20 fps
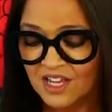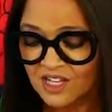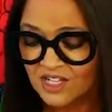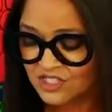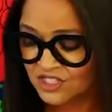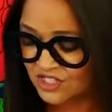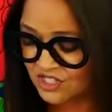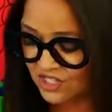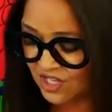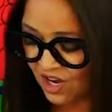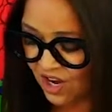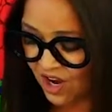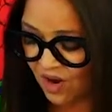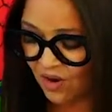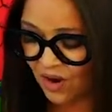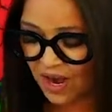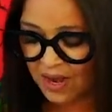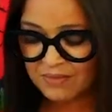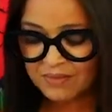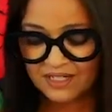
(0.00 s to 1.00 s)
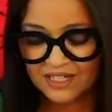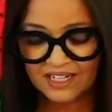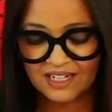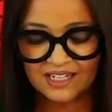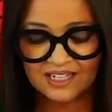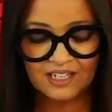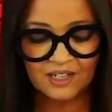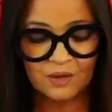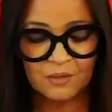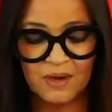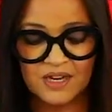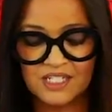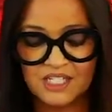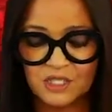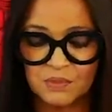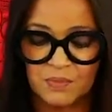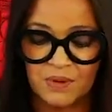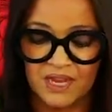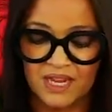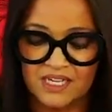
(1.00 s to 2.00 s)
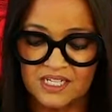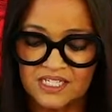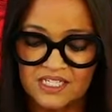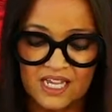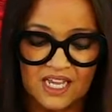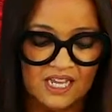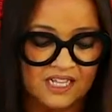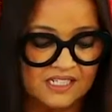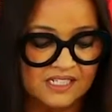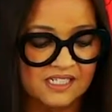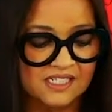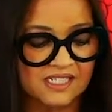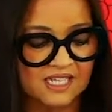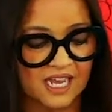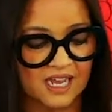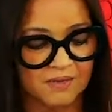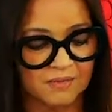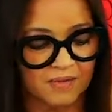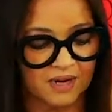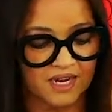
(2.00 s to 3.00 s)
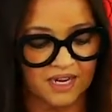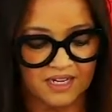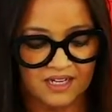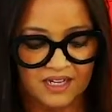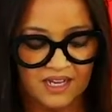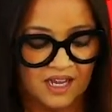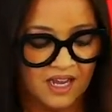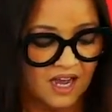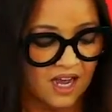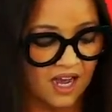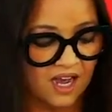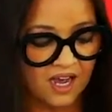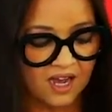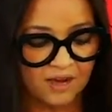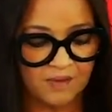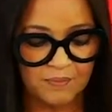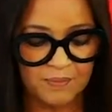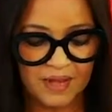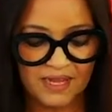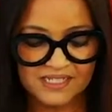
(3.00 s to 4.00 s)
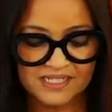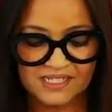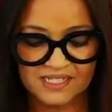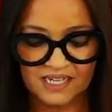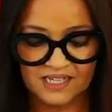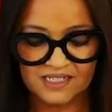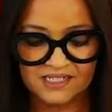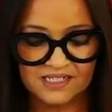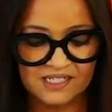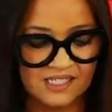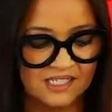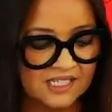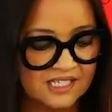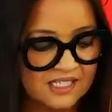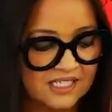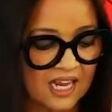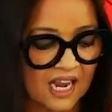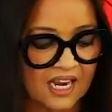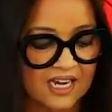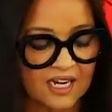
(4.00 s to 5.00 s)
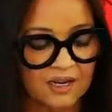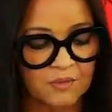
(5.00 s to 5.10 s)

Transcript: So I'm gonna clear my space and set my uh, pastels to the side.